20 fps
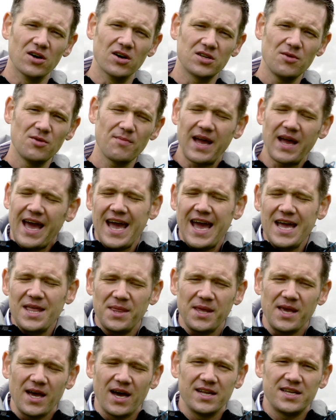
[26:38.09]
You might hate
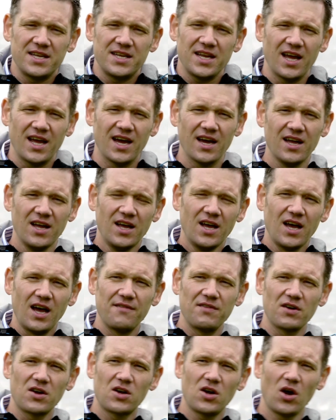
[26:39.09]
the idea of
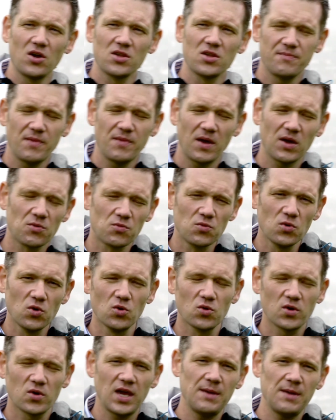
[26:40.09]
a cosmic
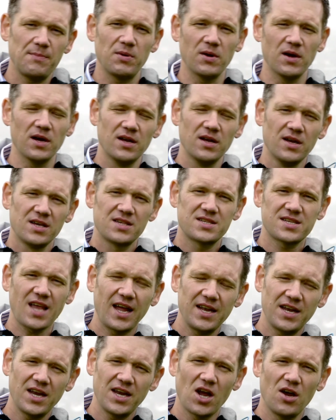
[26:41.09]
rule keeper
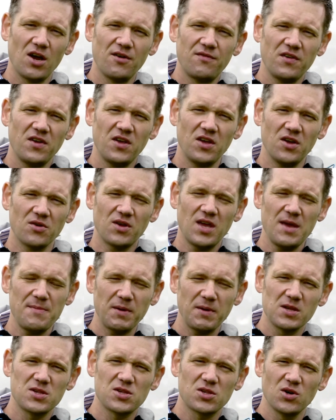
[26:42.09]
standing over you,
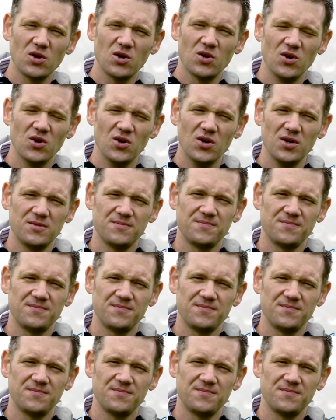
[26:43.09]
keeping score.